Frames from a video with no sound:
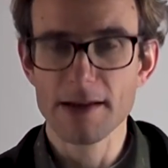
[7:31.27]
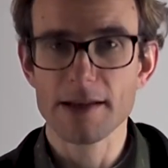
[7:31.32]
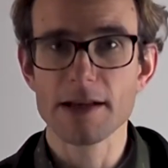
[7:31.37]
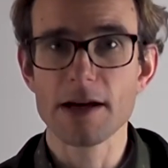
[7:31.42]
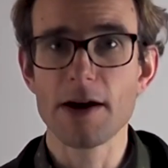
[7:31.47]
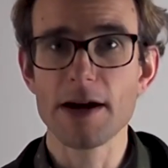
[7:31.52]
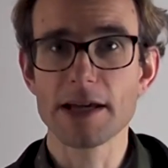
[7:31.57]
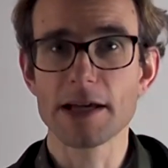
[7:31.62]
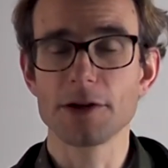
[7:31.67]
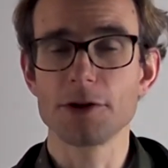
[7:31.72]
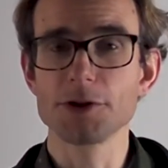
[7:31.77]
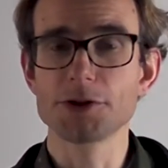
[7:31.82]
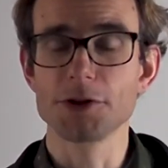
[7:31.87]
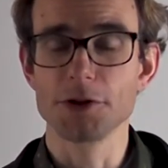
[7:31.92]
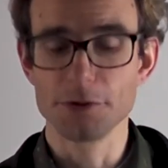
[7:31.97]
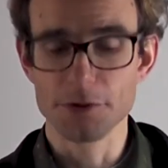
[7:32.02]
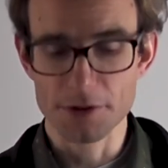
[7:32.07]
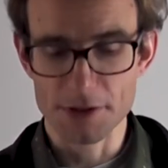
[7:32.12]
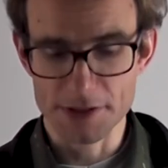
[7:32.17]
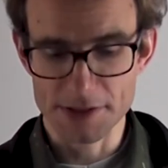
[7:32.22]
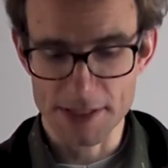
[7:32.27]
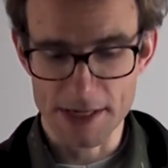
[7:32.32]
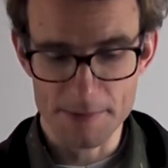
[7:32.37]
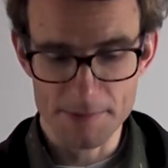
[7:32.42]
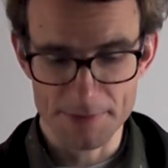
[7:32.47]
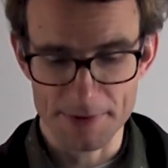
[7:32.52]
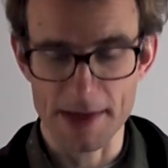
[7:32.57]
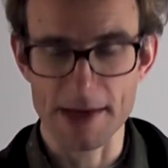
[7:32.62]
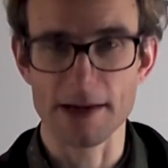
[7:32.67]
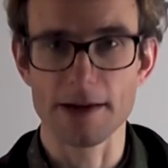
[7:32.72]
Now I can also do the same
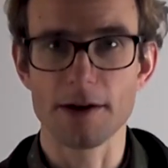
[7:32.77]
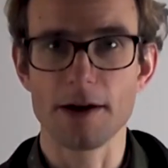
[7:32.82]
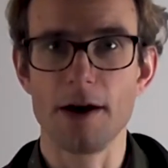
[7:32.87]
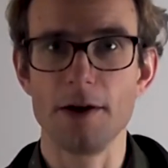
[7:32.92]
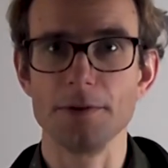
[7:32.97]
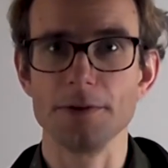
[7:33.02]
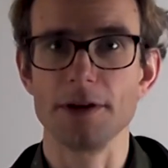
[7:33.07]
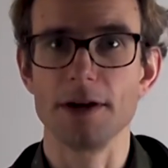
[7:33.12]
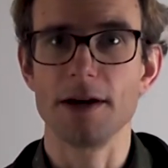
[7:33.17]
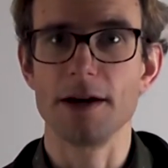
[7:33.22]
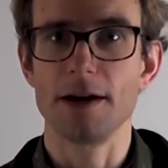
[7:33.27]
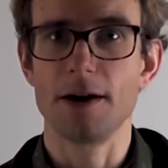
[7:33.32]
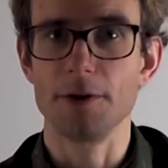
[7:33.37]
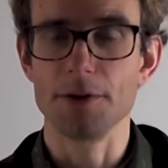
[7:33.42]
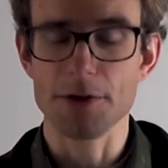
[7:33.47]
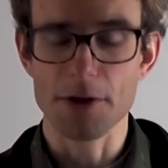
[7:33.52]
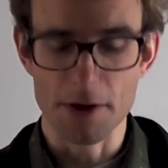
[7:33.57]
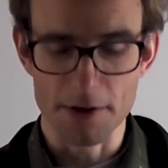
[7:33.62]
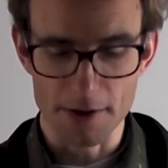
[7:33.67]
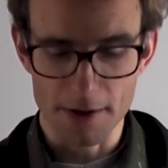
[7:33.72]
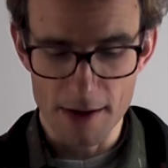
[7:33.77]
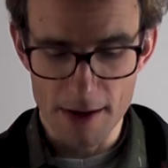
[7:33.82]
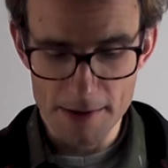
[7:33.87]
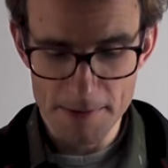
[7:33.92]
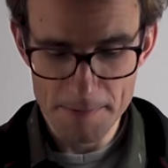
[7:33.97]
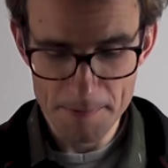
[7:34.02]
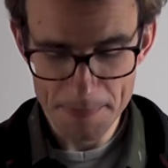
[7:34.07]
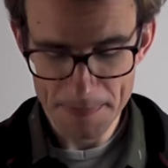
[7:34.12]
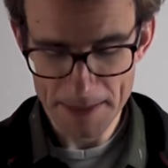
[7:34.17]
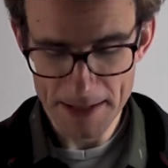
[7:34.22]
thing on the other
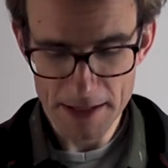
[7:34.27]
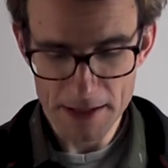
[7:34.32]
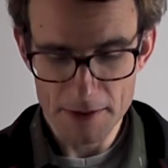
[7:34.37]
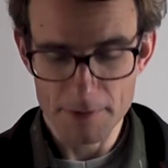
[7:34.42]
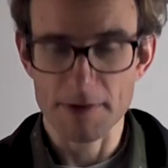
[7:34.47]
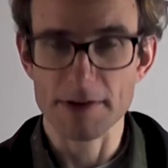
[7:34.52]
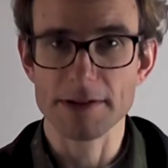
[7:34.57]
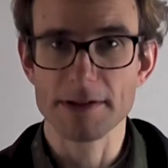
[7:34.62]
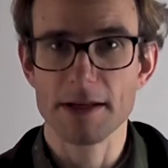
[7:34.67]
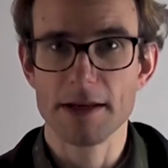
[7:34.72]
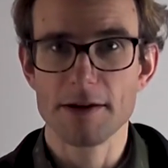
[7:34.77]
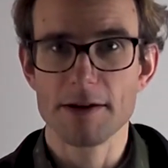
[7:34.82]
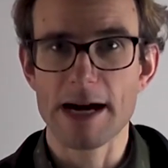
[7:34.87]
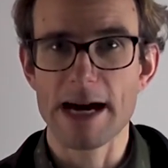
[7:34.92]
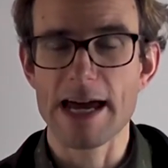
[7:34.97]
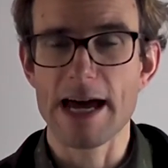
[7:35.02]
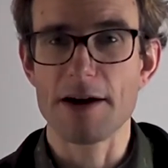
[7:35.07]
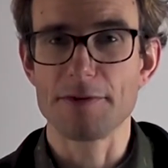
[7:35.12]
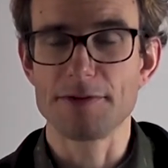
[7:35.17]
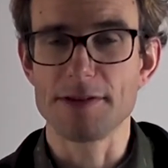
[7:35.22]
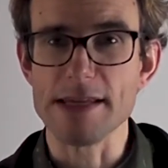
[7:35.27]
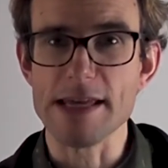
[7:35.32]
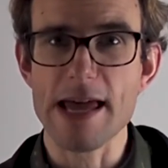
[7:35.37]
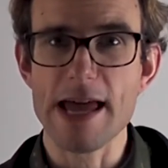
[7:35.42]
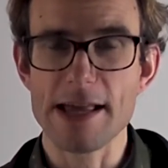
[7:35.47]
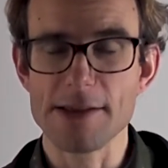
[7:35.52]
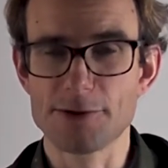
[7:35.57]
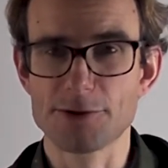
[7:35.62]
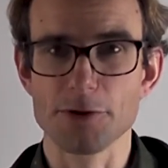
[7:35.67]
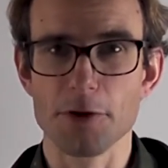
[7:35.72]
line. I have the
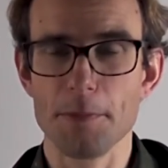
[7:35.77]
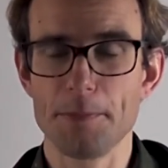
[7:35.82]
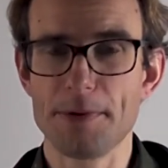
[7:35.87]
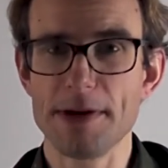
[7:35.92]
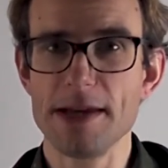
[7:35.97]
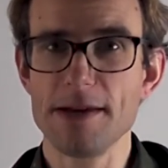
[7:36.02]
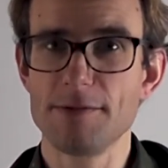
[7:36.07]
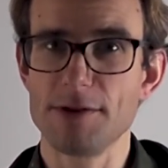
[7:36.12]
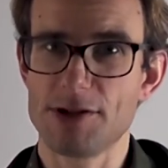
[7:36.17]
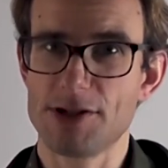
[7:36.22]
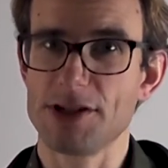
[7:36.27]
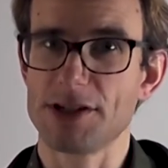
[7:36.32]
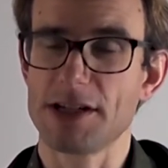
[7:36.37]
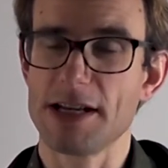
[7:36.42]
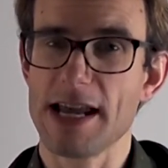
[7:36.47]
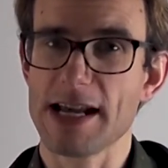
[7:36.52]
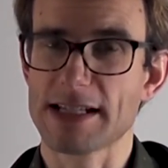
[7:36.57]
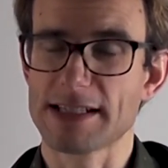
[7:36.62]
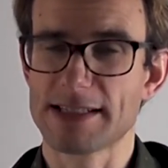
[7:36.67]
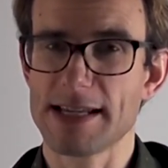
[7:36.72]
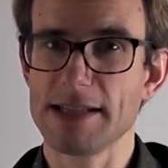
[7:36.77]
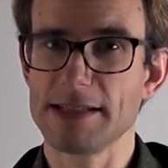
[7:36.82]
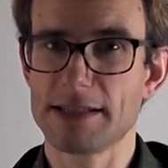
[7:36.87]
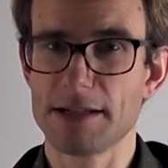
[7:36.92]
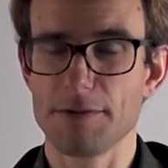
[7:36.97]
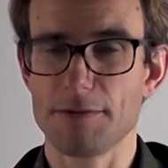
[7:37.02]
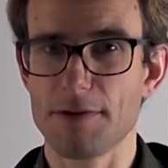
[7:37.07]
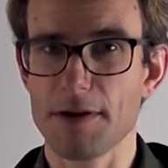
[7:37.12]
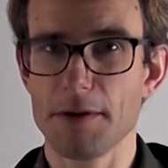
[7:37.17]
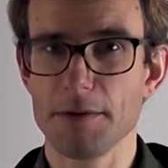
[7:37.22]
entropy, which is an
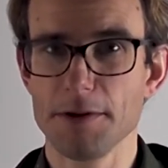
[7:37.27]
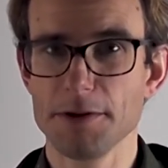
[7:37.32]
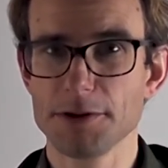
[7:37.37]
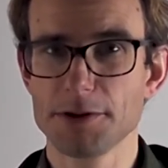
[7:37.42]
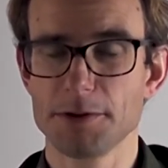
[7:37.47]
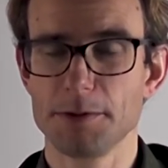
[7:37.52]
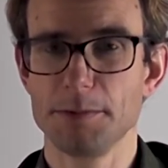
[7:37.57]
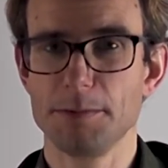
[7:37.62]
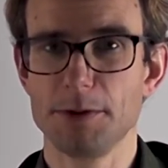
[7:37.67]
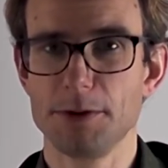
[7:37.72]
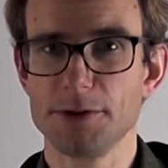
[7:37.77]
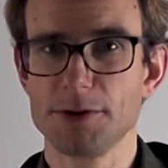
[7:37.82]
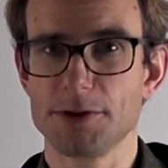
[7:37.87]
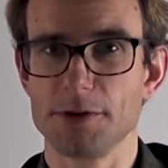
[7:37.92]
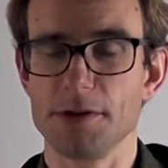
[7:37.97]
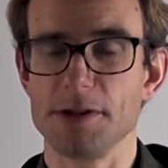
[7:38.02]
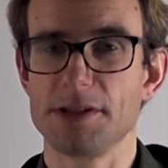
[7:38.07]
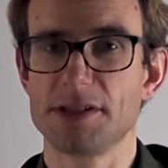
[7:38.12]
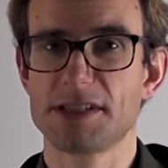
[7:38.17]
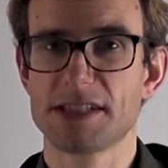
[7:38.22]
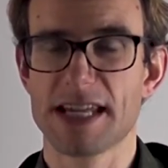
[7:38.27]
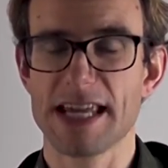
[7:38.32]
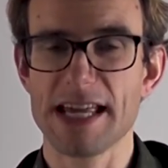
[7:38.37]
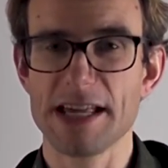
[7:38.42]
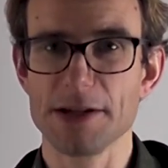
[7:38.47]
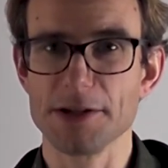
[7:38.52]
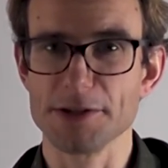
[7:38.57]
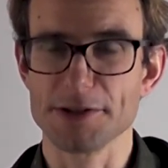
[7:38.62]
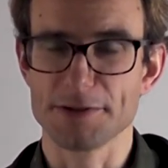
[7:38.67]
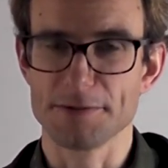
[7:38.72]
extensive variable, so it
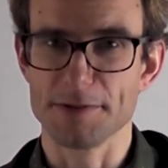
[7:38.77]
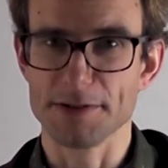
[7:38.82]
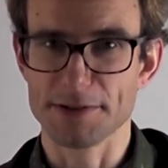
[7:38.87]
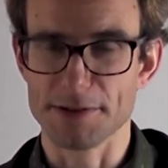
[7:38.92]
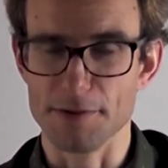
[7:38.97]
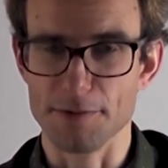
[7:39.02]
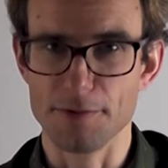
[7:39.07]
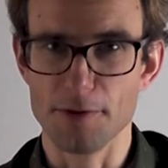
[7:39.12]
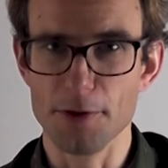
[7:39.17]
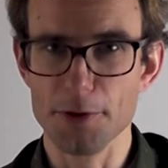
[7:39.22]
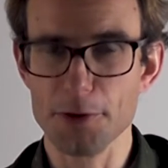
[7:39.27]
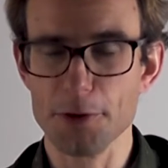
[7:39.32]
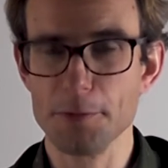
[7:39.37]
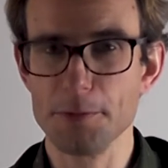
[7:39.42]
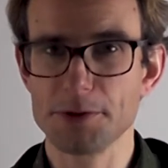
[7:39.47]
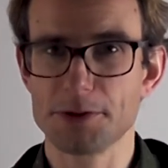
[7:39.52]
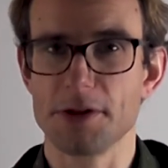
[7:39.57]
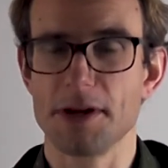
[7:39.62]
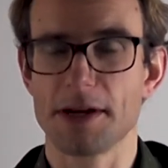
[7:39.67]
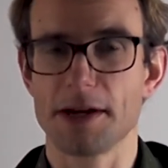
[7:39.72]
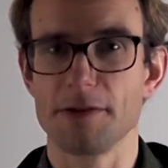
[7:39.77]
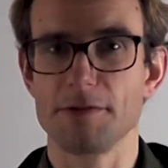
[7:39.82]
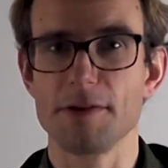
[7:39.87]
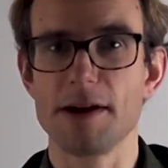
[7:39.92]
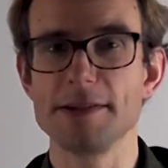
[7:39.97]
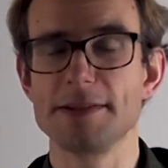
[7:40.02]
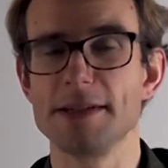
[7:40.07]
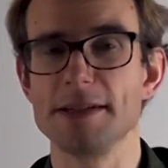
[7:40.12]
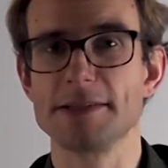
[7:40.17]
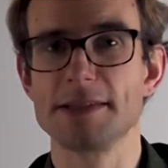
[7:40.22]
scales with the volume, so I can
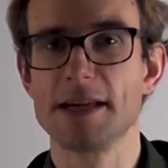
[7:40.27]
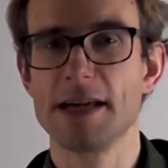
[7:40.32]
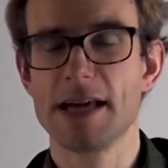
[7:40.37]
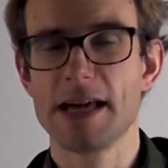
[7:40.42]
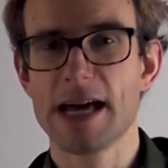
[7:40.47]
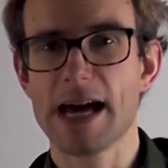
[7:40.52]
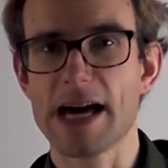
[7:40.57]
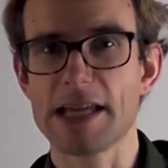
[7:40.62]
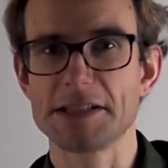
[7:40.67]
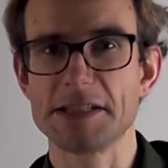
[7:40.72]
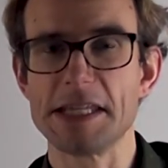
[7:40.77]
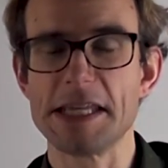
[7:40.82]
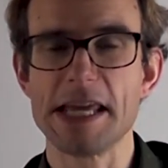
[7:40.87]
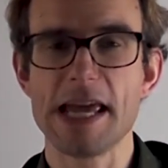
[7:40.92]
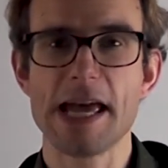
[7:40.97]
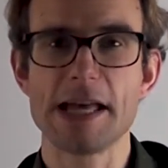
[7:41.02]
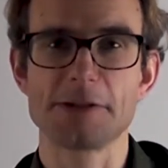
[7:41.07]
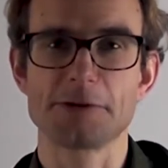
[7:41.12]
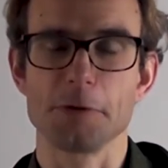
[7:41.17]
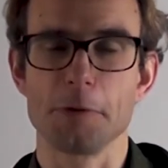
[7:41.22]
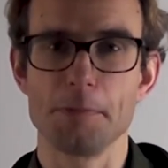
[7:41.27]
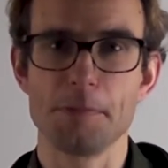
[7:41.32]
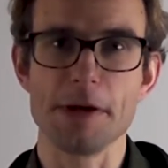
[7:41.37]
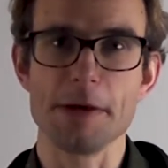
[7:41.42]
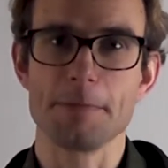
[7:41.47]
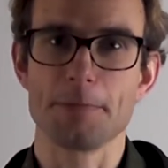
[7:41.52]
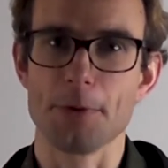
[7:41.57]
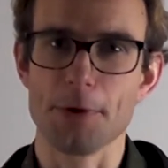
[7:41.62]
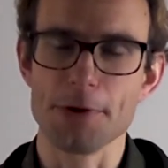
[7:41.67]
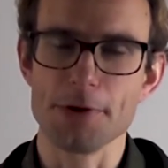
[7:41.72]
write it as the
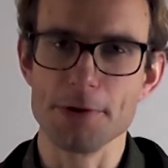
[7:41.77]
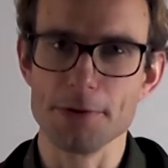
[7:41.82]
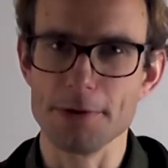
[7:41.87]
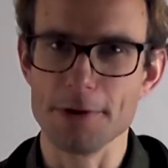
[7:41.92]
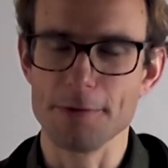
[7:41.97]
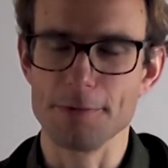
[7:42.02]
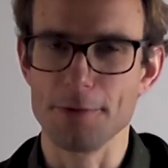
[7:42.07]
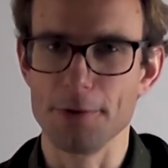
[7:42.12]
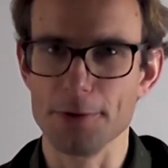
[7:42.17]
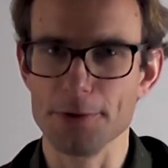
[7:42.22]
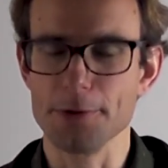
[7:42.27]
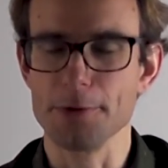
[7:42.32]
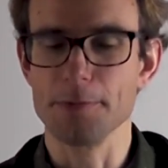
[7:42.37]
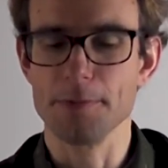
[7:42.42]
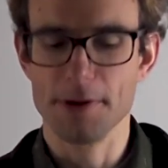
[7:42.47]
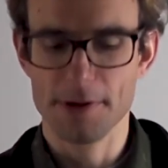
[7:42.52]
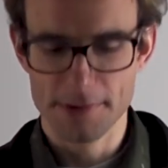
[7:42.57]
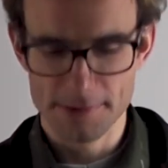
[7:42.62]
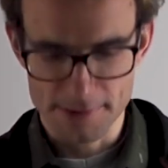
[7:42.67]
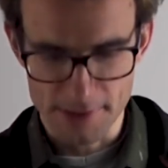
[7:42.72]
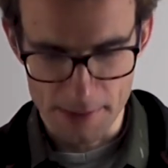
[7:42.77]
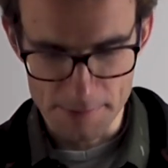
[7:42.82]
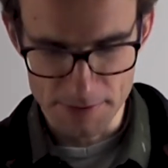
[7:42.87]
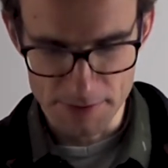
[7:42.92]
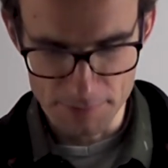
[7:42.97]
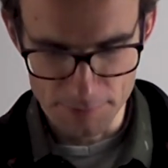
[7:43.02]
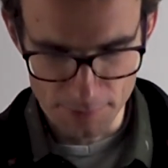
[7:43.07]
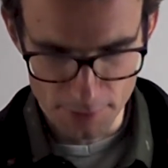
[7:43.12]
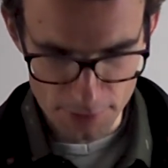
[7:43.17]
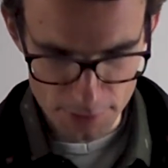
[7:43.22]
entropy per unit volume times
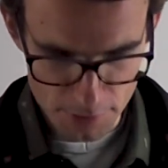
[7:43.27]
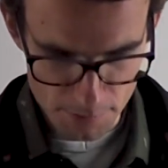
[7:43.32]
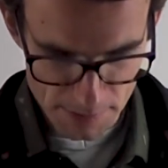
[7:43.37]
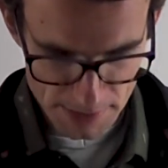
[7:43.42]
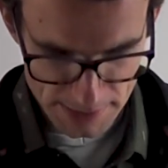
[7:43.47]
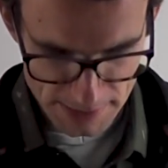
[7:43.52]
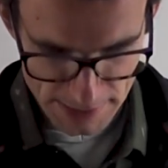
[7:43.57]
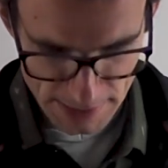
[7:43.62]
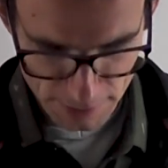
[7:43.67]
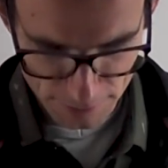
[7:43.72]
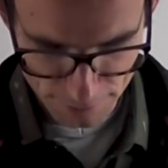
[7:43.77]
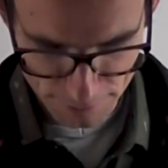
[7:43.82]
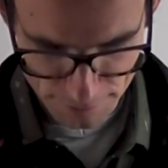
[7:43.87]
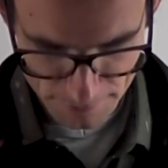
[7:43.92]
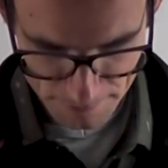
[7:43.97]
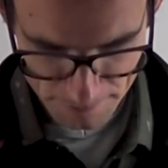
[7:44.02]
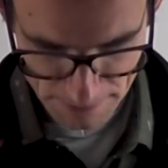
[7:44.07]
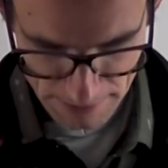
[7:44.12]
the volume itself.